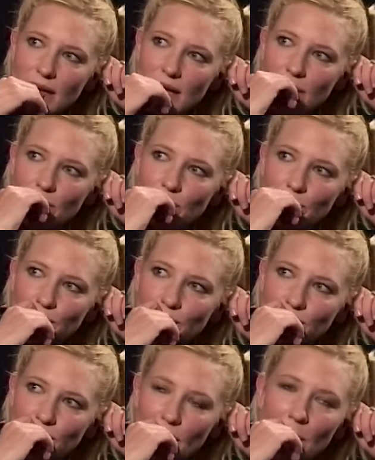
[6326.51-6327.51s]
Um,
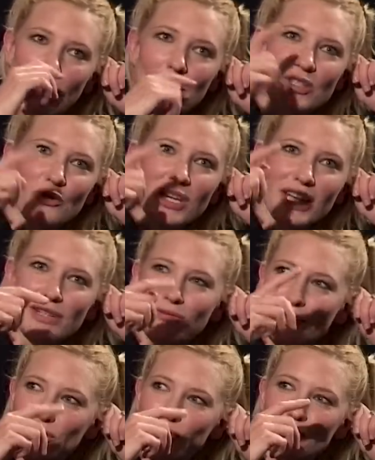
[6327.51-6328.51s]
I might be joining a
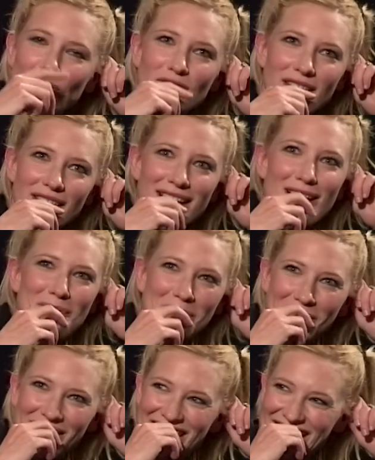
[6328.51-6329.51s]
different union in a couple
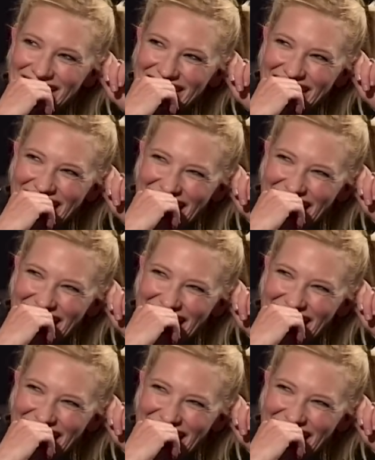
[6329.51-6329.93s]
of years.